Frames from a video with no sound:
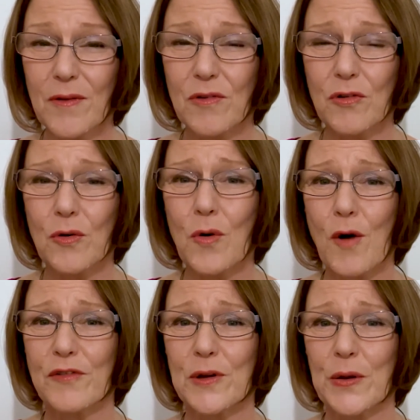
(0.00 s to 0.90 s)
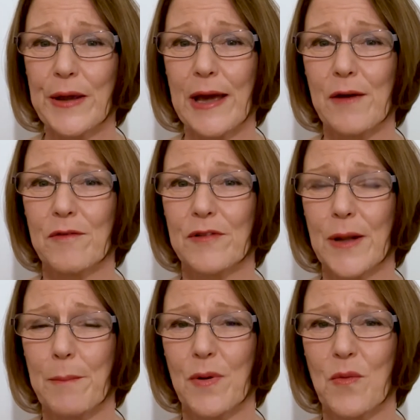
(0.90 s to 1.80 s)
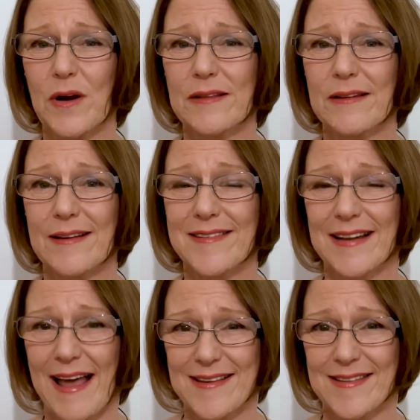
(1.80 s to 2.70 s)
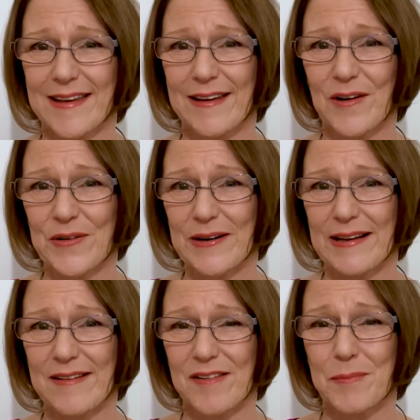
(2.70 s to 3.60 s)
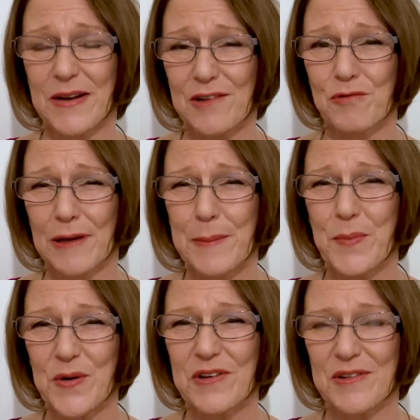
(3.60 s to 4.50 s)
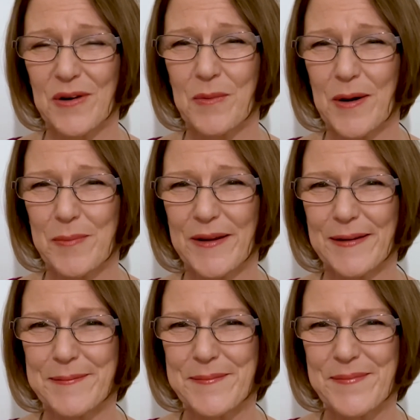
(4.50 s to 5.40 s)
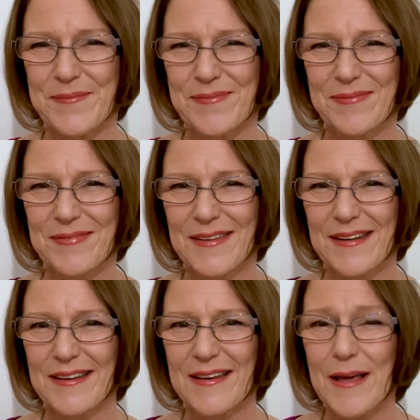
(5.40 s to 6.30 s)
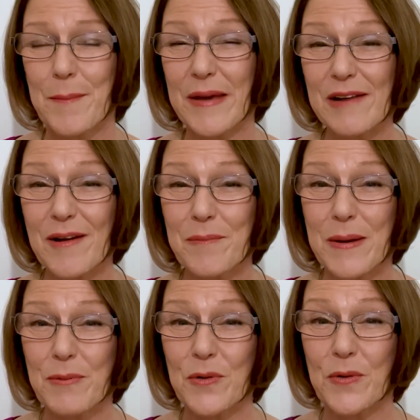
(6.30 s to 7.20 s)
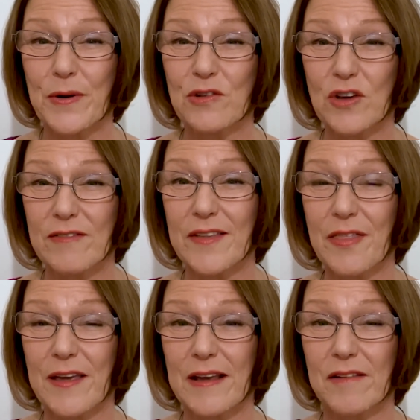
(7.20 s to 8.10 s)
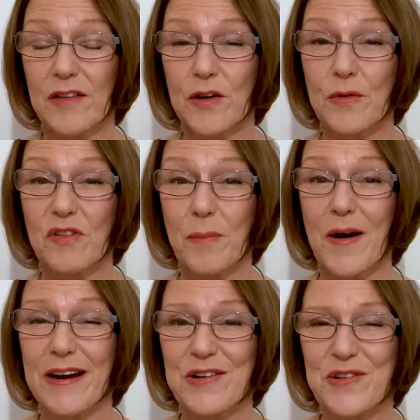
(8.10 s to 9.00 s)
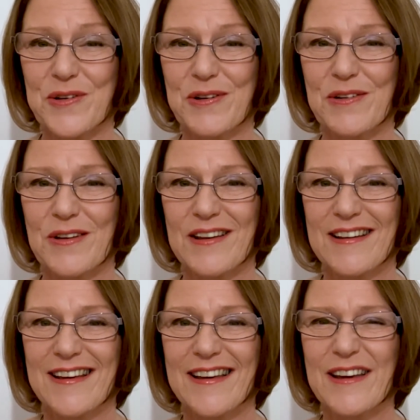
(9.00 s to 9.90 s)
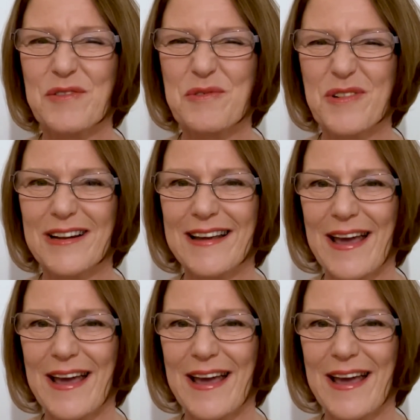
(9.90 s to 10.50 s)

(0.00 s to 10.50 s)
So often looking out for number one is the last thing on our list, but it's really important to our well-being. Being around people who are achieving the things that you aspire to can really